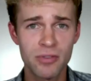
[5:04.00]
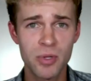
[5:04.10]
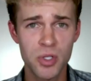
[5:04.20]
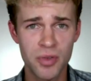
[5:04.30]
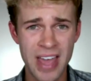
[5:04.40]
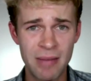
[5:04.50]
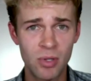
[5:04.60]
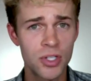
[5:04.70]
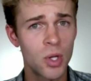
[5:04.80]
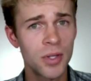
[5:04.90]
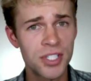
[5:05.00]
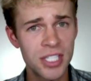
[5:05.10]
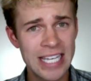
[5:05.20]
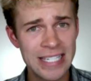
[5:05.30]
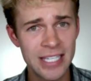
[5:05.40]
from Joseph Campbell is only
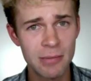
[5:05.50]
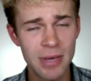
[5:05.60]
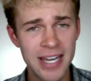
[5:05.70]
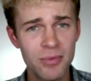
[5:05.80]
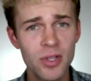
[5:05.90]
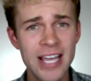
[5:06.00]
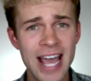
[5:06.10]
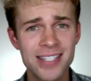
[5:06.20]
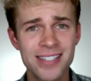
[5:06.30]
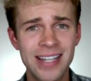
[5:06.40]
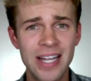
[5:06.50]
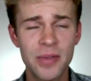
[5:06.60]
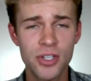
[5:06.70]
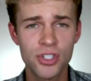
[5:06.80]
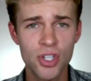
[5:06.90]
skin deep, and he really hasn't allowed it
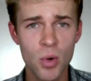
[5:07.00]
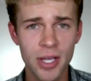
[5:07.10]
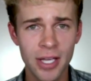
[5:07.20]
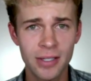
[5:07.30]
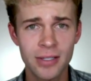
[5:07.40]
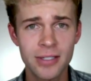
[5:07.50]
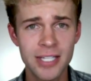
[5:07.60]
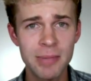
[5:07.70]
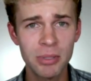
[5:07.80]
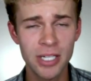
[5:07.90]
to soak in deeply